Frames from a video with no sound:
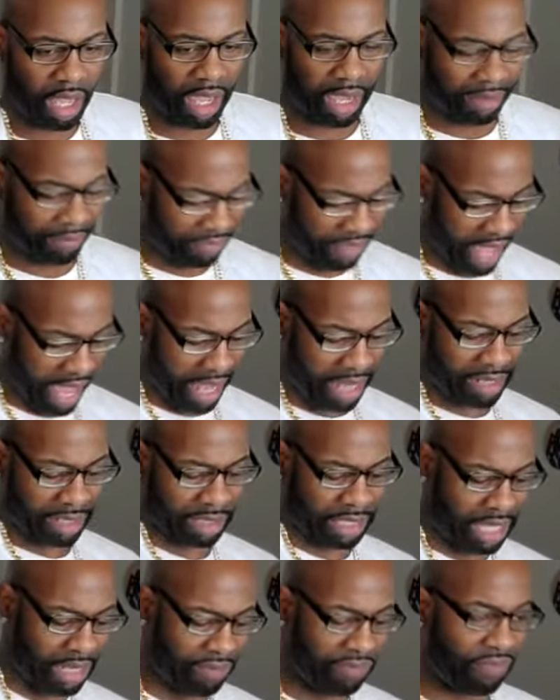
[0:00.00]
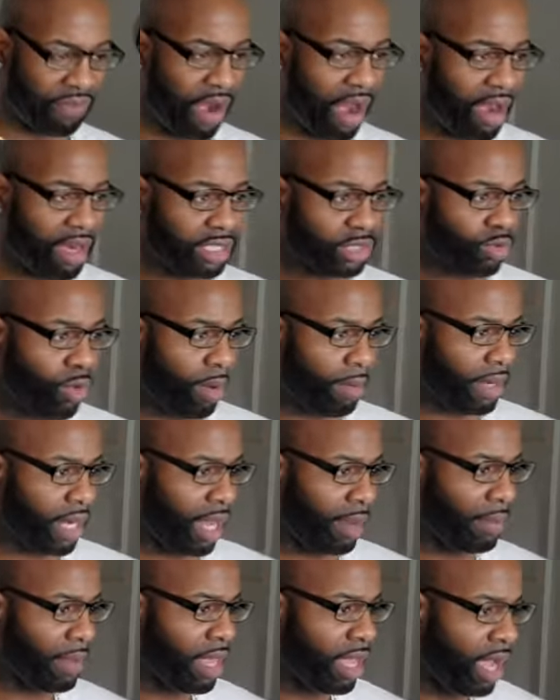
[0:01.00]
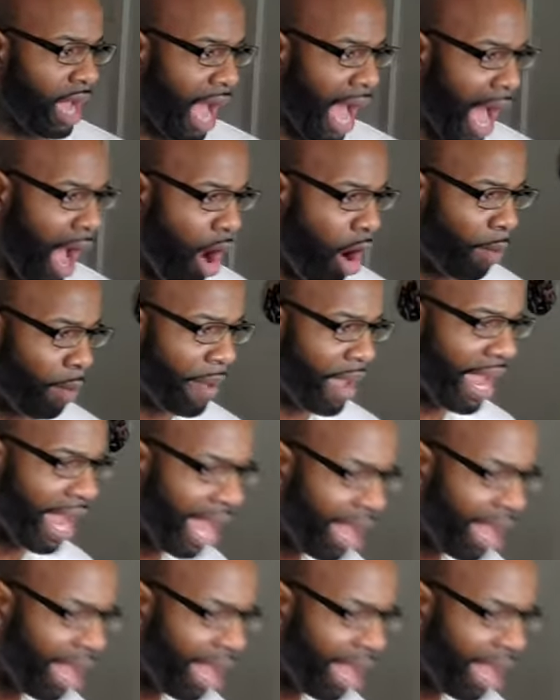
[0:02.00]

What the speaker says: And that deep fryer is warming up. I hope